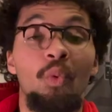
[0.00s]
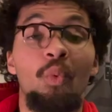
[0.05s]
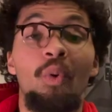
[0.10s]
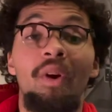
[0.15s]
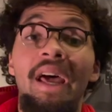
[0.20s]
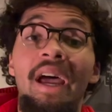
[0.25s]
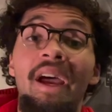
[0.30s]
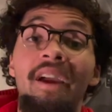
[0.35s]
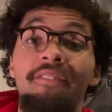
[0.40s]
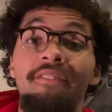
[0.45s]

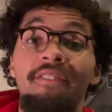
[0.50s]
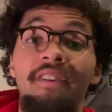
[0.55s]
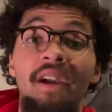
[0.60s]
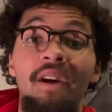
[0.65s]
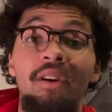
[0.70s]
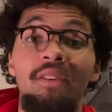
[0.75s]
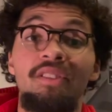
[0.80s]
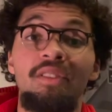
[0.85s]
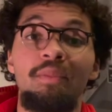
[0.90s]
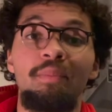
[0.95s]
what I
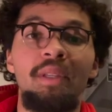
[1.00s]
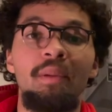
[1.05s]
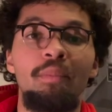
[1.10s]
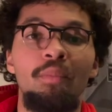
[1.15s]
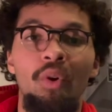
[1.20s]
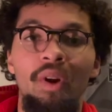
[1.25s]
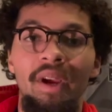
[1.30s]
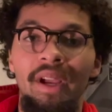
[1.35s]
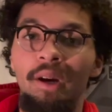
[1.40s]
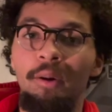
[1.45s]
found to be
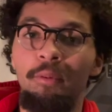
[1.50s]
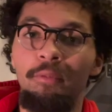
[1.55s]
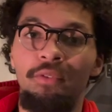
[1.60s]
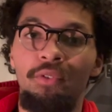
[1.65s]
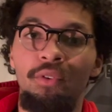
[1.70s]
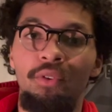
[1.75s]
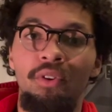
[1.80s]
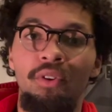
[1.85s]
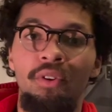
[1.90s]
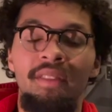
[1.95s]
more
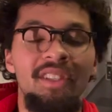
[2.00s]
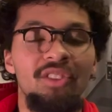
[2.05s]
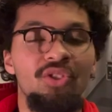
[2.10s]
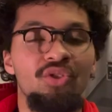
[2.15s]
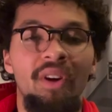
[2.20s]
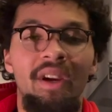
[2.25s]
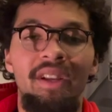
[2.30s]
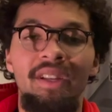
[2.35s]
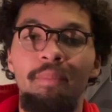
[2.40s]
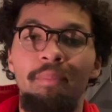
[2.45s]
helpful than
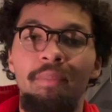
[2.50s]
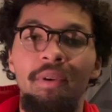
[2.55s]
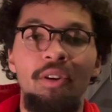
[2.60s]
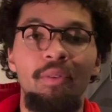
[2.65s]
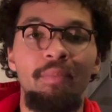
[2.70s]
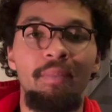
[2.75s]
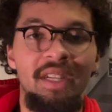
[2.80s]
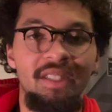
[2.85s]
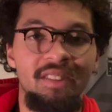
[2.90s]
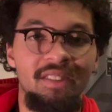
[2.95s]
trying to
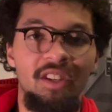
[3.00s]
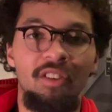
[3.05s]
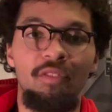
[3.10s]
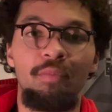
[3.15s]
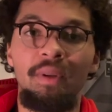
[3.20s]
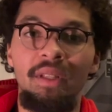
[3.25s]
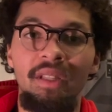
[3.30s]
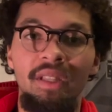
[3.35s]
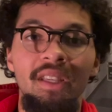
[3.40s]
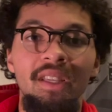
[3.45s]
build my
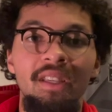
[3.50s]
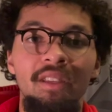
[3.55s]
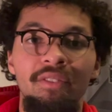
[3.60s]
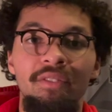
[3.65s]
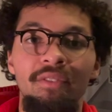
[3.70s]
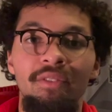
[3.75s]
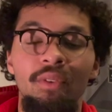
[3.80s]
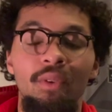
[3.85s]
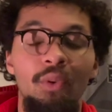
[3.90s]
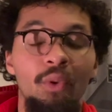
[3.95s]
self-belief
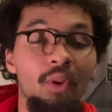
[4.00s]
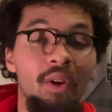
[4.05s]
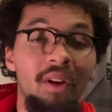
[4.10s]
or